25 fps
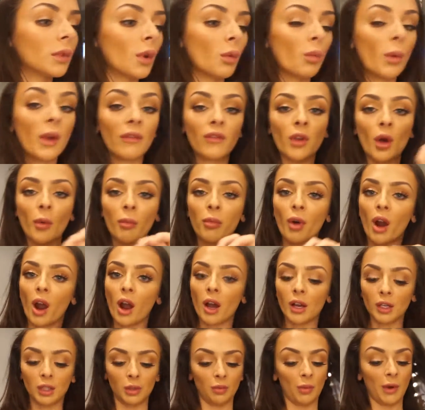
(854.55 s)
With your
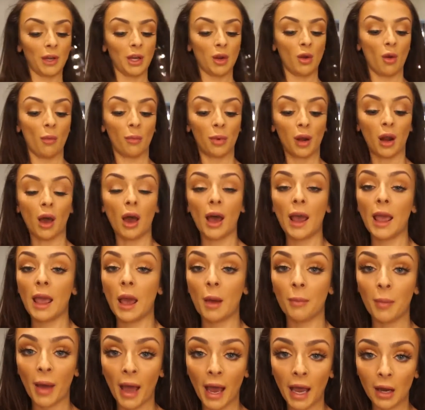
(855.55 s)
brush, when you apply
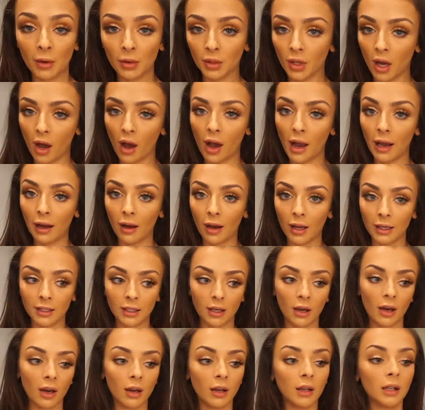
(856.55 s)
a powder
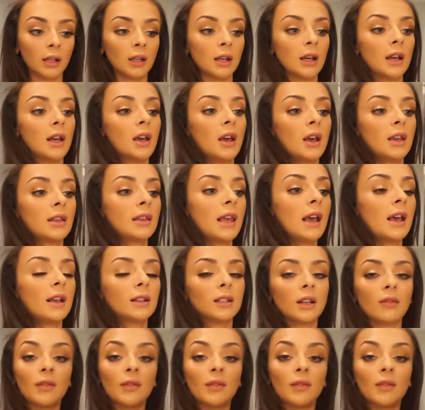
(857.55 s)
highlighter, get